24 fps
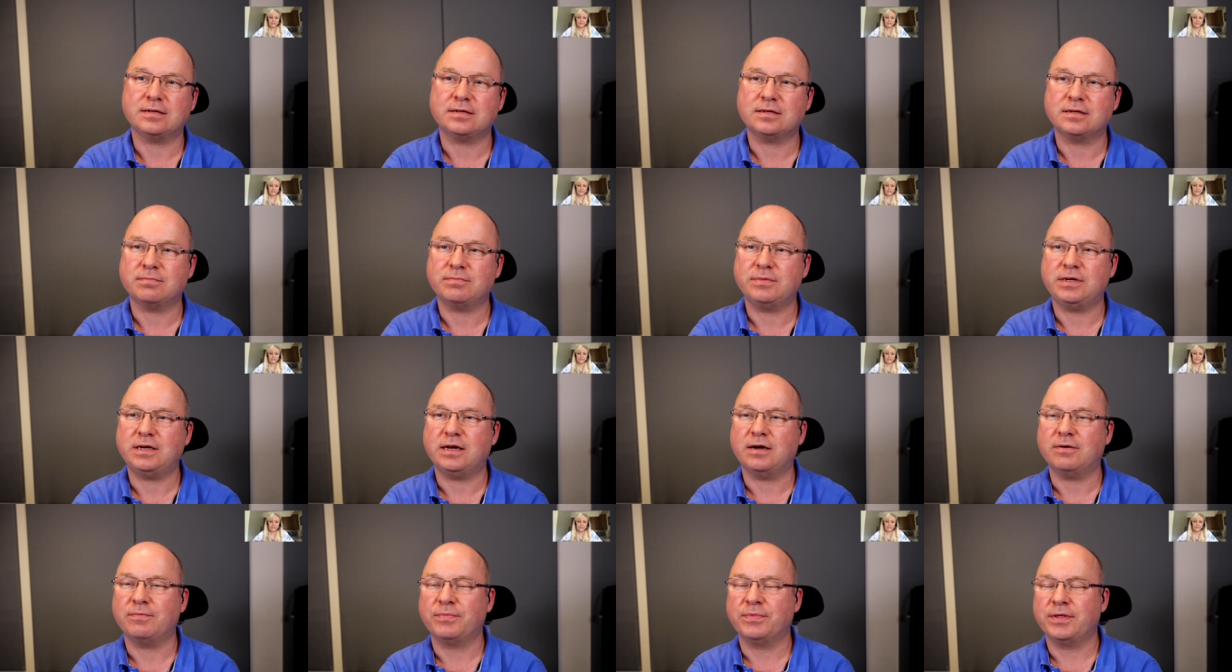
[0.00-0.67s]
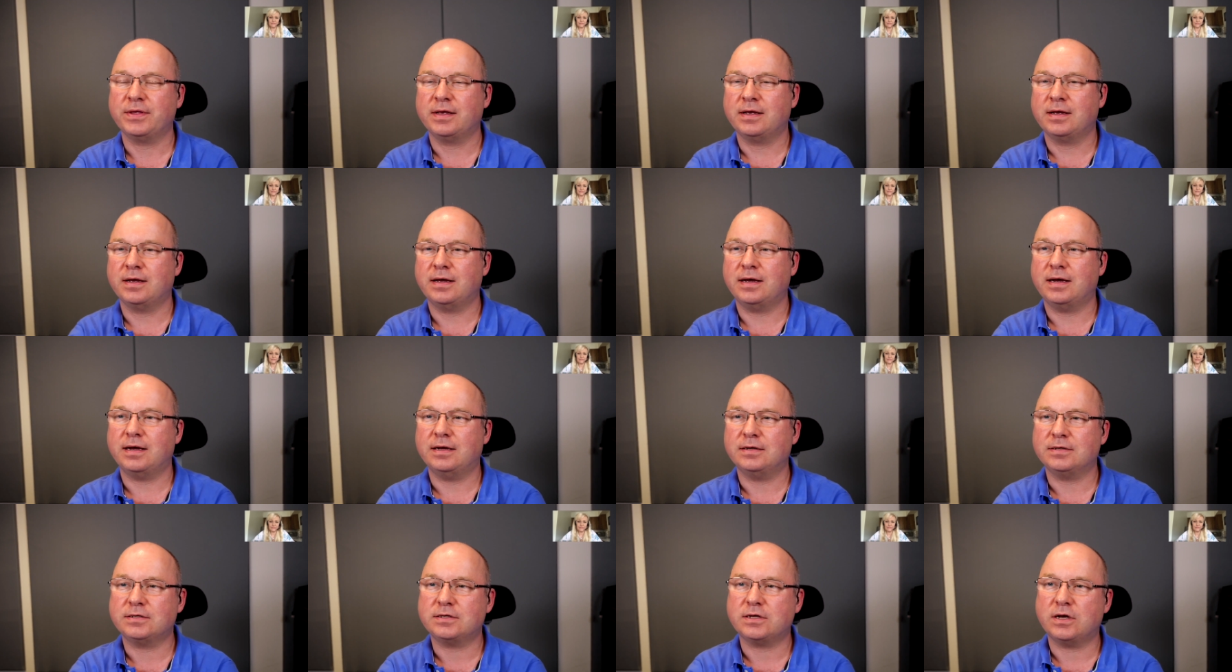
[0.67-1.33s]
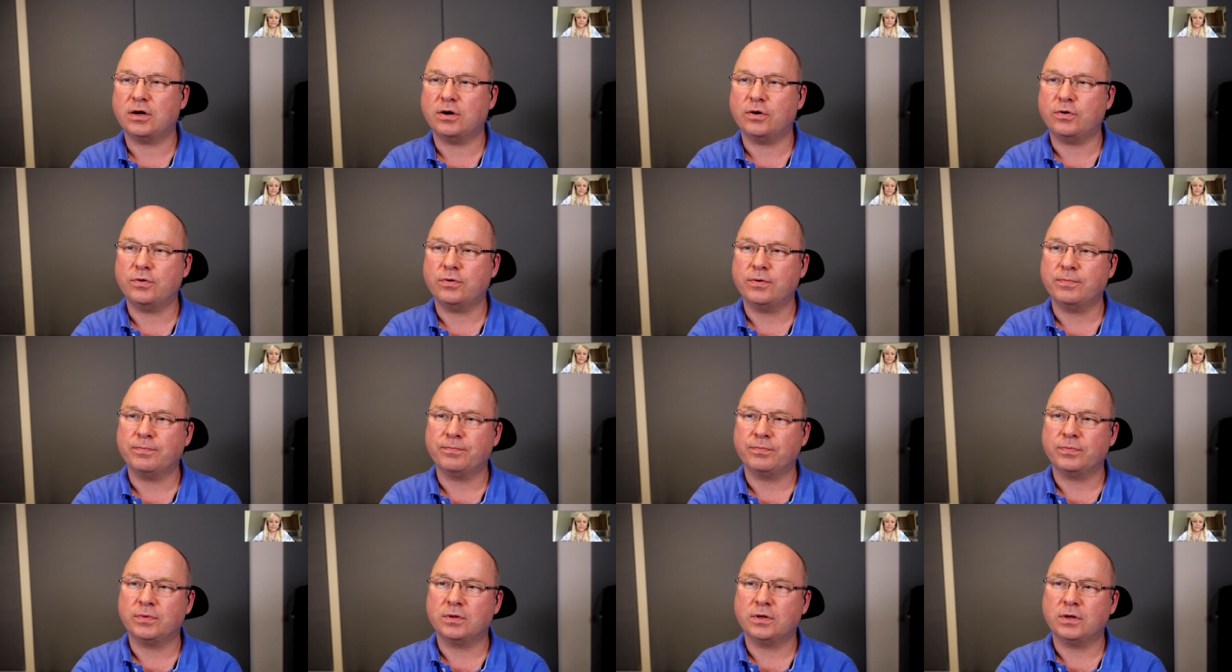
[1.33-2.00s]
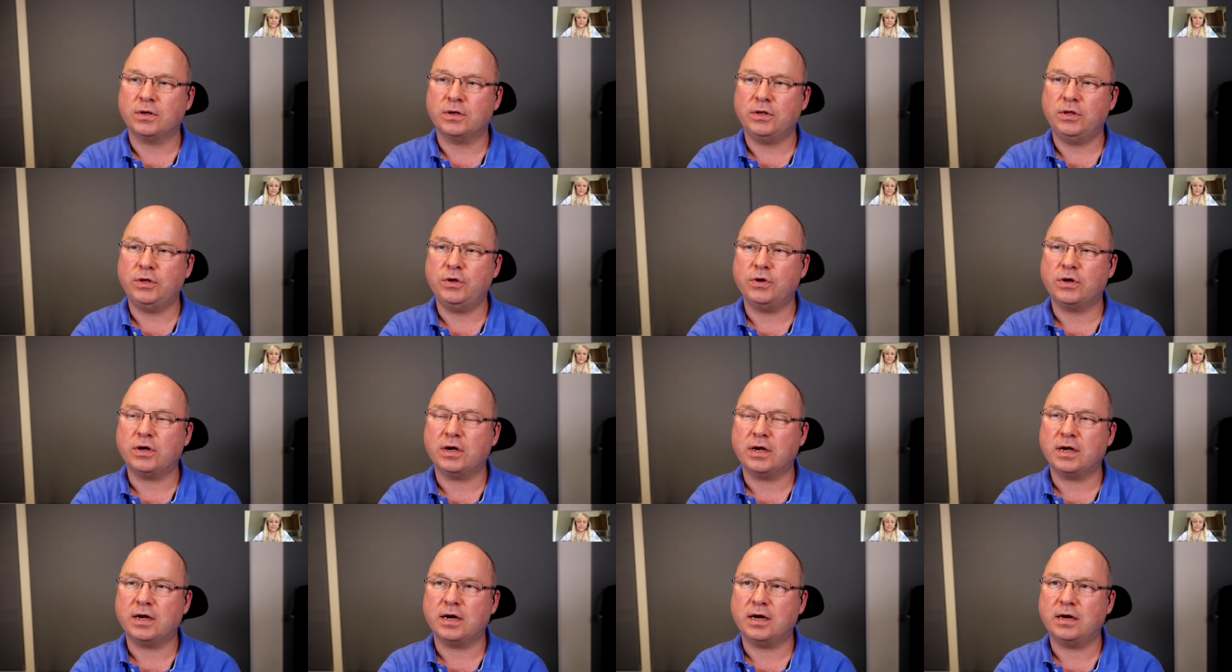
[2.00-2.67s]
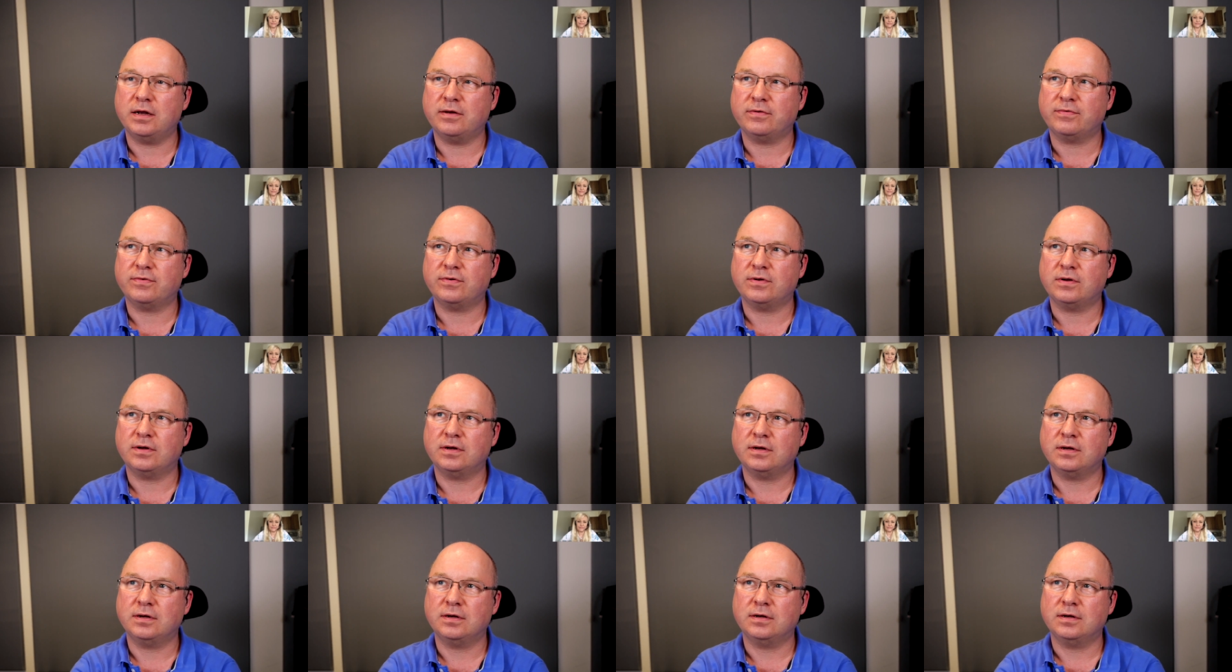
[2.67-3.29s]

And some, you know, and so you can kind of